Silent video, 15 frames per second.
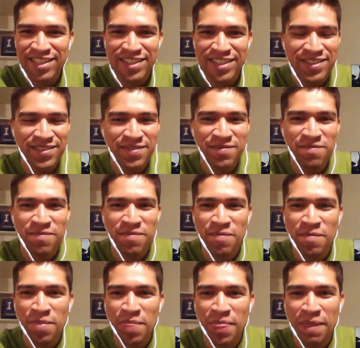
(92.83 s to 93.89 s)
Why do you think
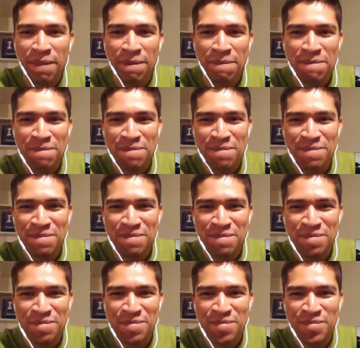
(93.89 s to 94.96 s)
it's so difficult
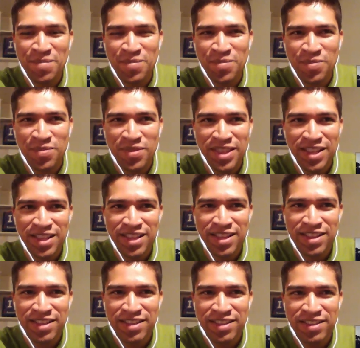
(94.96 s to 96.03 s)
for them to
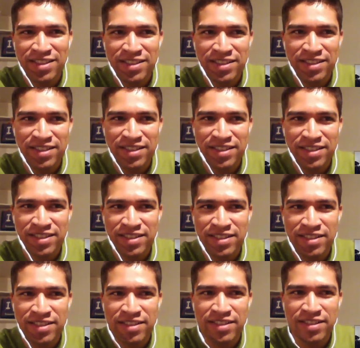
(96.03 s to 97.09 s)
translate Spanish and
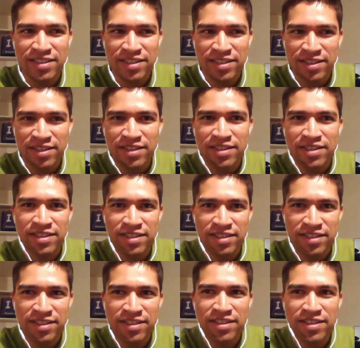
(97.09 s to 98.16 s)
English real time?
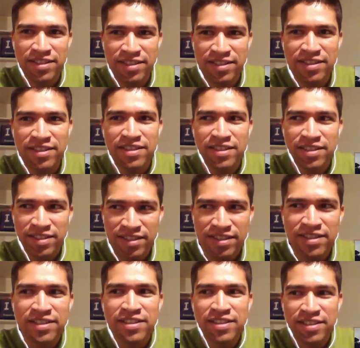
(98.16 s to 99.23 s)
Let's give it
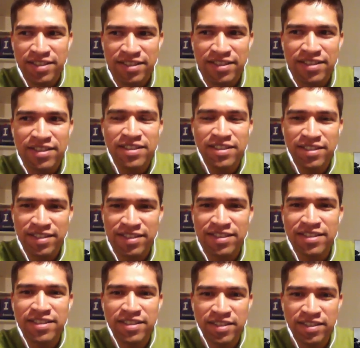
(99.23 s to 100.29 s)
a sec to see
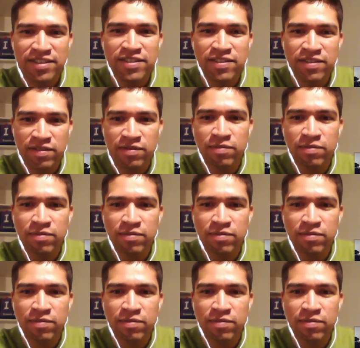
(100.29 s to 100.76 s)
if it catches up.